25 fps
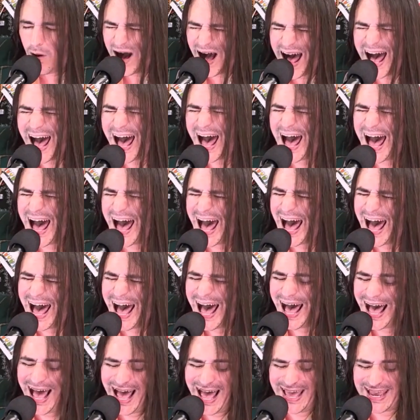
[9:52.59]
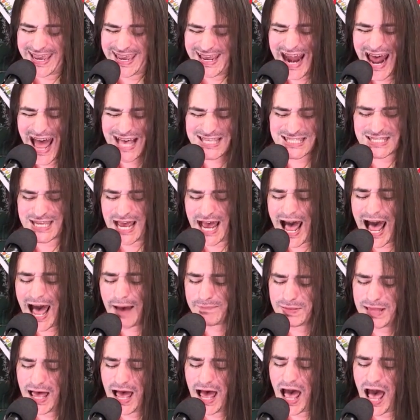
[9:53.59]
Why can I
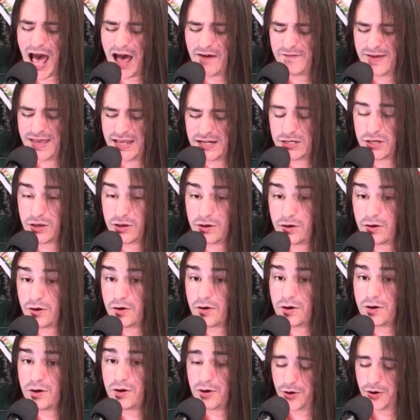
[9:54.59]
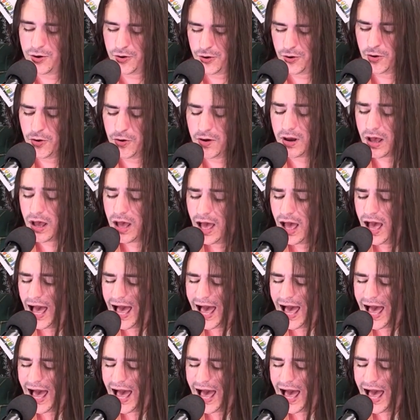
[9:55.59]
stop loving you?